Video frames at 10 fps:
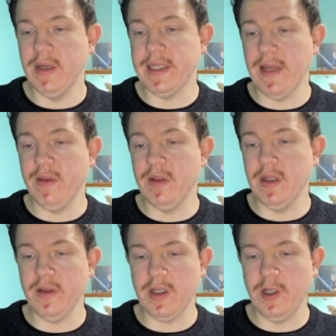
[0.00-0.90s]
But
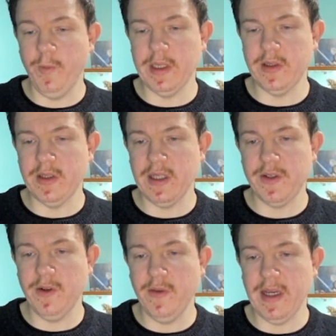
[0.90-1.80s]
again, look at the copies on
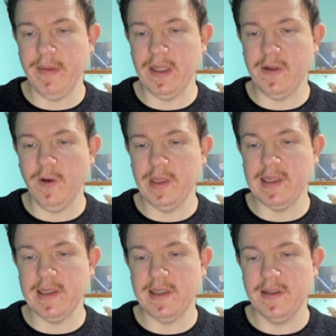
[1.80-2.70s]
here. There's not that many
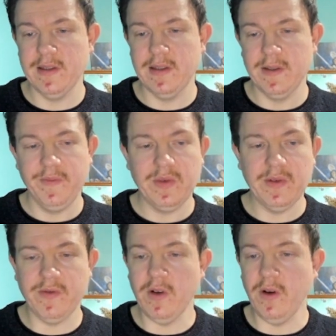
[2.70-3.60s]
copies
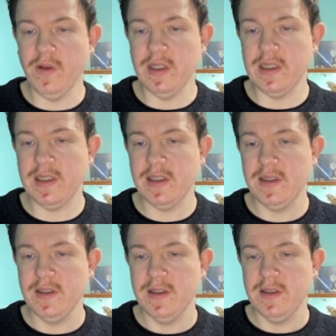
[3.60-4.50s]
for a lot of
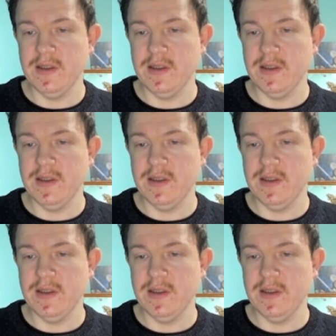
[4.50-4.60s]
these.